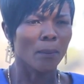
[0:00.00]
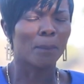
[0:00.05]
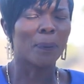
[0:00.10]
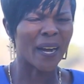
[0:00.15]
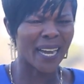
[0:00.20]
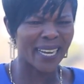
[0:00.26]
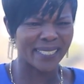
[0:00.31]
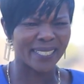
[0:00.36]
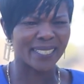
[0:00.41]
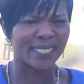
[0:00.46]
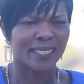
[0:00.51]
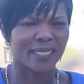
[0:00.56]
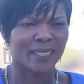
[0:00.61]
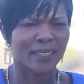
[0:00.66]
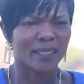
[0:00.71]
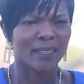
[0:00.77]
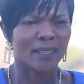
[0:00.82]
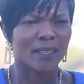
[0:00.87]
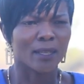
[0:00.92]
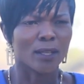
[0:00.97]
But
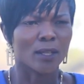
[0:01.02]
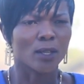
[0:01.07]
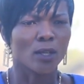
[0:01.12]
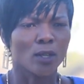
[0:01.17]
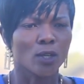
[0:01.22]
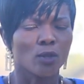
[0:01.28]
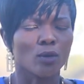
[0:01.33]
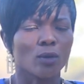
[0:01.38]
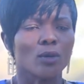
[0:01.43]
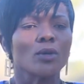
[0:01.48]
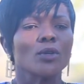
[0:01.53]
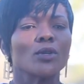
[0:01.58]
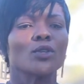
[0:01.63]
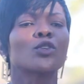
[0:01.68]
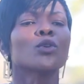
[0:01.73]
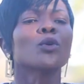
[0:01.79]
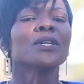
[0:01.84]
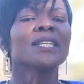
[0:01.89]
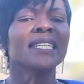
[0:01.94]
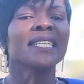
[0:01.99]

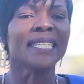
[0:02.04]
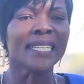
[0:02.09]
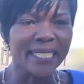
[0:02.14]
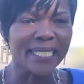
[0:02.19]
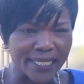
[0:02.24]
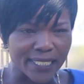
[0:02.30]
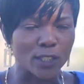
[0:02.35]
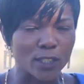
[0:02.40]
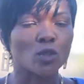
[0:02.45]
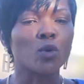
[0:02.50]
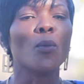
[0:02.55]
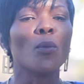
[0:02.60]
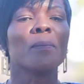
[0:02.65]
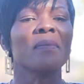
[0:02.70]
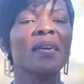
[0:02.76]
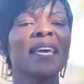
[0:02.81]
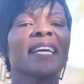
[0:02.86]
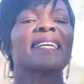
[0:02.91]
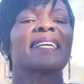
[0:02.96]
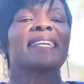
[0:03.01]
you need to
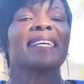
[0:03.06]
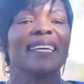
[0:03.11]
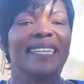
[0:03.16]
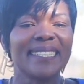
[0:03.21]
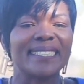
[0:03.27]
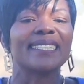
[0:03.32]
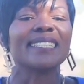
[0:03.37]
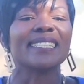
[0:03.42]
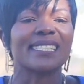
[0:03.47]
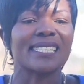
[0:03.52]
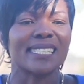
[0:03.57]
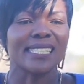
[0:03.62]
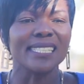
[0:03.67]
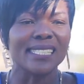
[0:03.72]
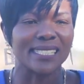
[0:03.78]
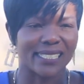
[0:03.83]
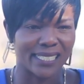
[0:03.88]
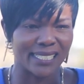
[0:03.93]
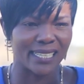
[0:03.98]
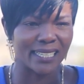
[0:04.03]
make a
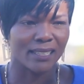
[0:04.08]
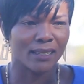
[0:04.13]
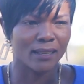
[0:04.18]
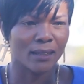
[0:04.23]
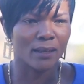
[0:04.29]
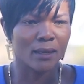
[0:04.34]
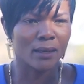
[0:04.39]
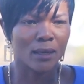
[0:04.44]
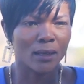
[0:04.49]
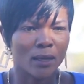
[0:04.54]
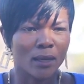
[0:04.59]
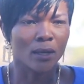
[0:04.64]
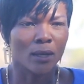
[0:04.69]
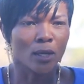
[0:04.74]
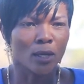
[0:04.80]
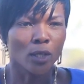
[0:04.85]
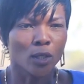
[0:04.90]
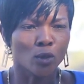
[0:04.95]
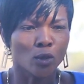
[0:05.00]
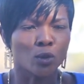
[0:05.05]
decision
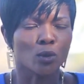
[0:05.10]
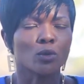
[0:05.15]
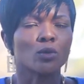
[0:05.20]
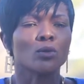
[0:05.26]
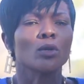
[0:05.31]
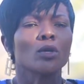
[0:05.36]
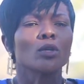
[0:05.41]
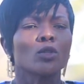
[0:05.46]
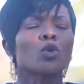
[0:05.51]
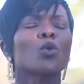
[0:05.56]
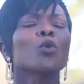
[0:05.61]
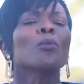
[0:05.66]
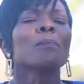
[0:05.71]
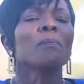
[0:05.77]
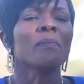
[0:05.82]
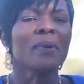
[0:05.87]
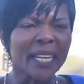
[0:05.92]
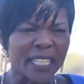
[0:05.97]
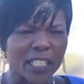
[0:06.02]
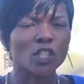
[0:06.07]

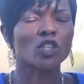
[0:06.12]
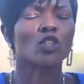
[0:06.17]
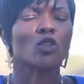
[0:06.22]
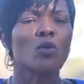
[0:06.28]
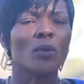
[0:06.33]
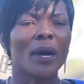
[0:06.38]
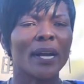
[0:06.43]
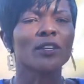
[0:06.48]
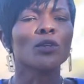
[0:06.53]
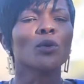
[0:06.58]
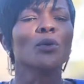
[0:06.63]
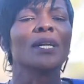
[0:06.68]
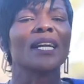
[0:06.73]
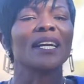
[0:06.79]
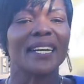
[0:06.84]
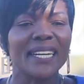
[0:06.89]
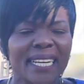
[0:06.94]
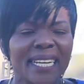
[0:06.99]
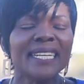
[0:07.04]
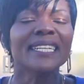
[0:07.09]
to make sure you
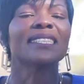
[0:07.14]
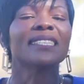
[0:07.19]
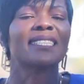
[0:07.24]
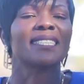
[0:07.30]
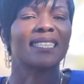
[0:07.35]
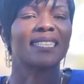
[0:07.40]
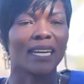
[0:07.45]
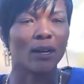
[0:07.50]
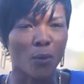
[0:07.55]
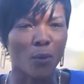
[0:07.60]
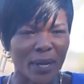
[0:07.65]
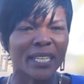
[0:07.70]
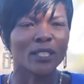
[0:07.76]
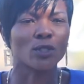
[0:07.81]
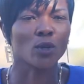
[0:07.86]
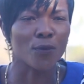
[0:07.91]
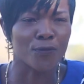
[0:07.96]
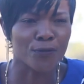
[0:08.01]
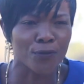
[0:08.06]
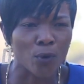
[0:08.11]
read the
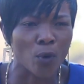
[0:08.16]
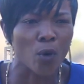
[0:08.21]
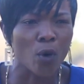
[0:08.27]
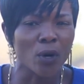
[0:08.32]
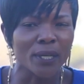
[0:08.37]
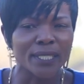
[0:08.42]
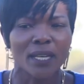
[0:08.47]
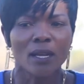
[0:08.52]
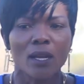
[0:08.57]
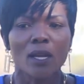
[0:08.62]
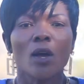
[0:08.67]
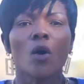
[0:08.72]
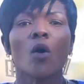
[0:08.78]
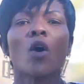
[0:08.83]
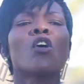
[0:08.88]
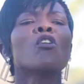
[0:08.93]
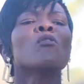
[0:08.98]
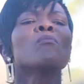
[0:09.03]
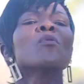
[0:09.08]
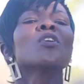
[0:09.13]
word of God
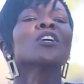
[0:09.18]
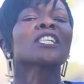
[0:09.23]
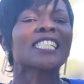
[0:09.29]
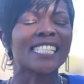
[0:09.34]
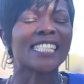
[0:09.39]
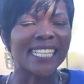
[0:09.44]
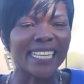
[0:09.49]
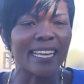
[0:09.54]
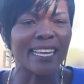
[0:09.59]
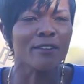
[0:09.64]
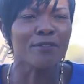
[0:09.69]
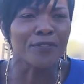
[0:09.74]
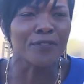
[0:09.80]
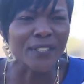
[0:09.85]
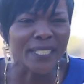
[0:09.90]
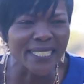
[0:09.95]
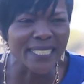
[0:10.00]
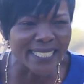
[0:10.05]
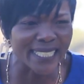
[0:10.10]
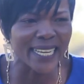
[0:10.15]
almost
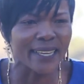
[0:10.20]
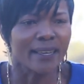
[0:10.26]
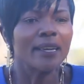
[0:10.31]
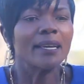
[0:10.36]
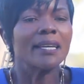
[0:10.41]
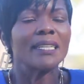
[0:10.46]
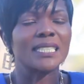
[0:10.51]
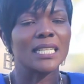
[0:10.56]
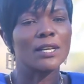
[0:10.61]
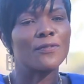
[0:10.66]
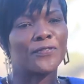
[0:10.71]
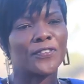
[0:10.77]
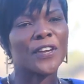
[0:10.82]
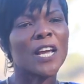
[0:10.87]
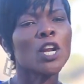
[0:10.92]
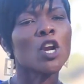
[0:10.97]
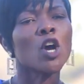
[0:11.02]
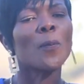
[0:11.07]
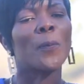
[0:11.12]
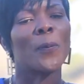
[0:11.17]
every day.
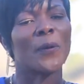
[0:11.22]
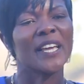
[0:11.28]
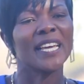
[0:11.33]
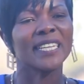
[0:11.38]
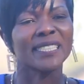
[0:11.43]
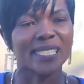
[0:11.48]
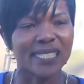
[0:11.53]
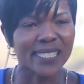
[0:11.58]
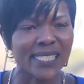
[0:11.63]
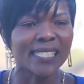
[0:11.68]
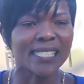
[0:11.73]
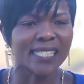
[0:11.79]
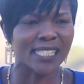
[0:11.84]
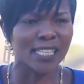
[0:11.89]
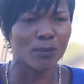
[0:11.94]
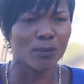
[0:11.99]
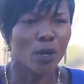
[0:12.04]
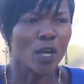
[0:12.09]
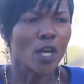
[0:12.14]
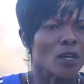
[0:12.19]
Develop a
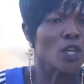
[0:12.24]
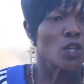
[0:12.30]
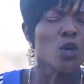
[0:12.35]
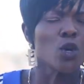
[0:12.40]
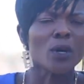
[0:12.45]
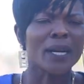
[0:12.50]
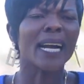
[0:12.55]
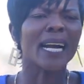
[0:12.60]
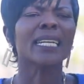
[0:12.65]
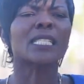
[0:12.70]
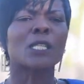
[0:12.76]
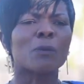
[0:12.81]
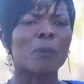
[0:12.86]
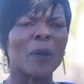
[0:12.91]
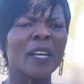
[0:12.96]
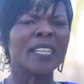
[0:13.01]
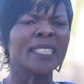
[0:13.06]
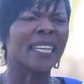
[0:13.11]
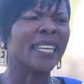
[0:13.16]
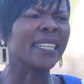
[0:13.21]
system. You can't
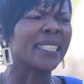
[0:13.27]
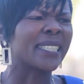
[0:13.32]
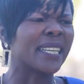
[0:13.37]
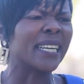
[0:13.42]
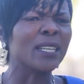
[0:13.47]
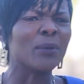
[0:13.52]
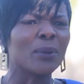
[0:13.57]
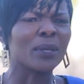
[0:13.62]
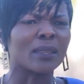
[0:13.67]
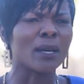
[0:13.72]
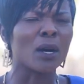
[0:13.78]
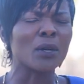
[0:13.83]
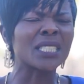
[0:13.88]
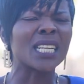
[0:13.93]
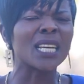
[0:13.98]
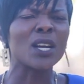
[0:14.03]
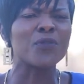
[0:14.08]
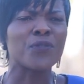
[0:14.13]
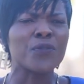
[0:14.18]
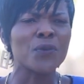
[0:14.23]
spend a day
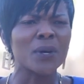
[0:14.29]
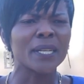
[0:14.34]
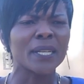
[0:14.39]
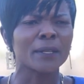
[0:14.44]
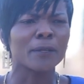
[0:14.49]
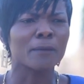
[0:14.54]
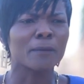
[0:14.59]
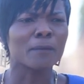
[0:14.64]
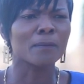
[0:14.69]
without a phone.